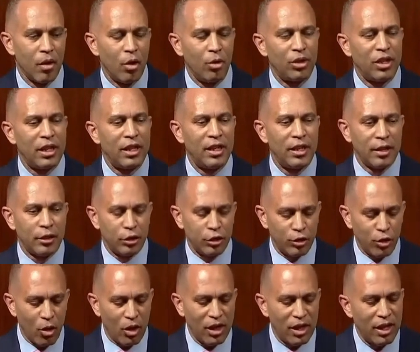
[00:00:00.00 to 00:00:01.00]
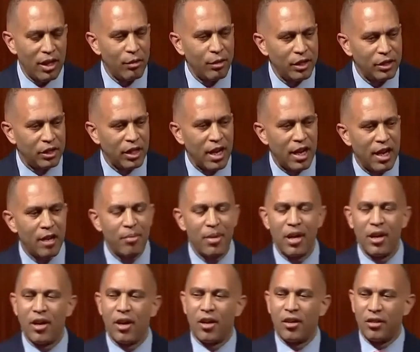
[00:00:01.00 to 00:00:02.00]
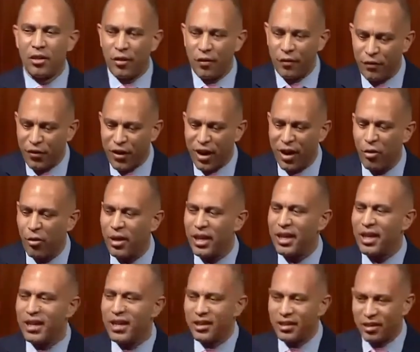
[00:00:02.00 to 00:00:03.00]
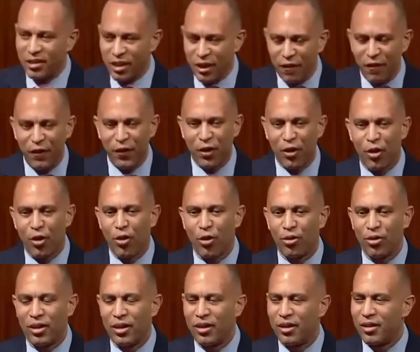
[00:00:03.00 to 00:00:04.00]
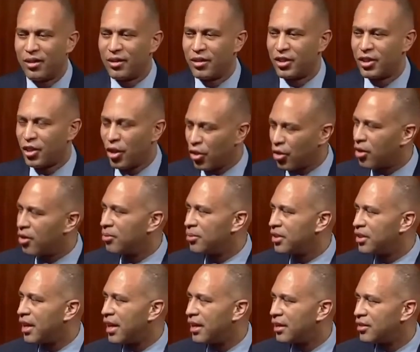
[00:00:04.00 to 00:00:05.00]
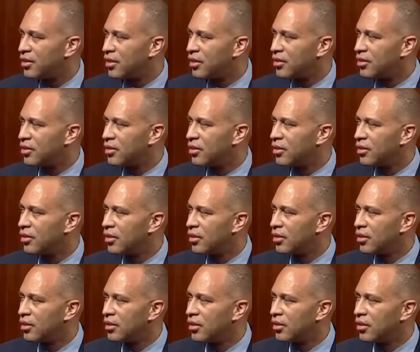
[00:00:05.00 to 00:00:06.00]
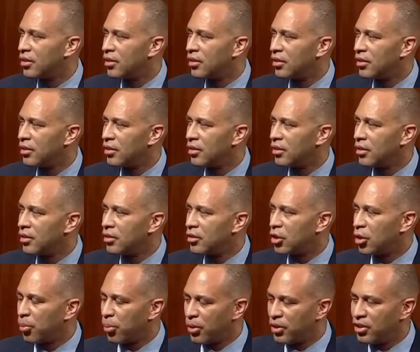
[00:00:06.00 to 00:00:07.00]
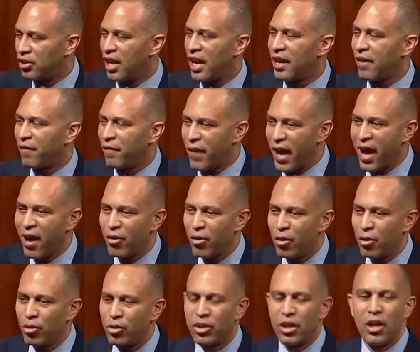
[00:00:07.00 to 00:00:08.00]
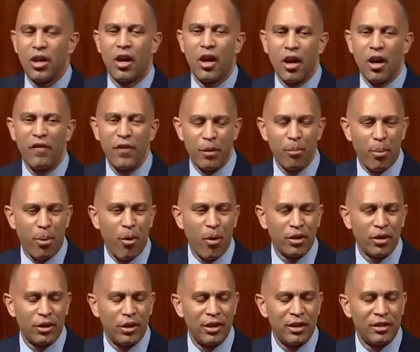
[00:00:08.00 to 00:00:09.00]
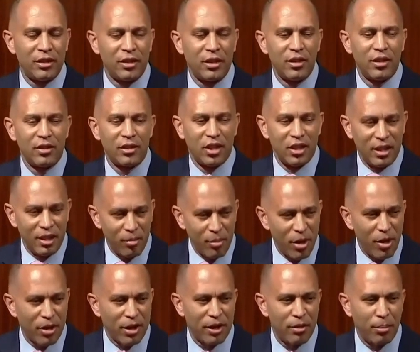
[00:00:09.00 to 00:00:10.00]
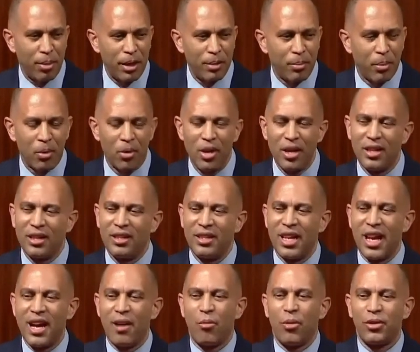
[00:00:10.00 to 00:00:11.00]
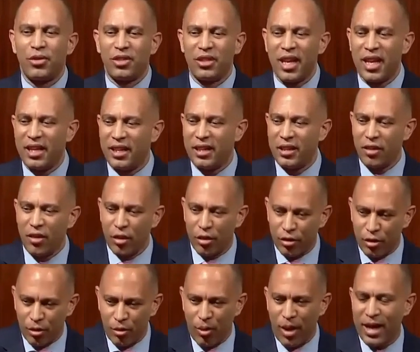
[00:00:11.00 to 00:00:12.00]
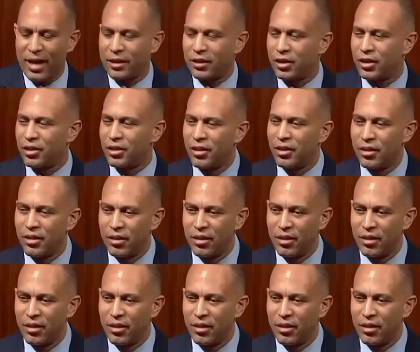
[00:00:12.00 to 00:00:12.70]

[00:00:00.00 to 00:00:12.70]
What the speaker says: who did an extraordinary job under very difficult circumstances to protect values of importance to the American people, notwithstanding your threats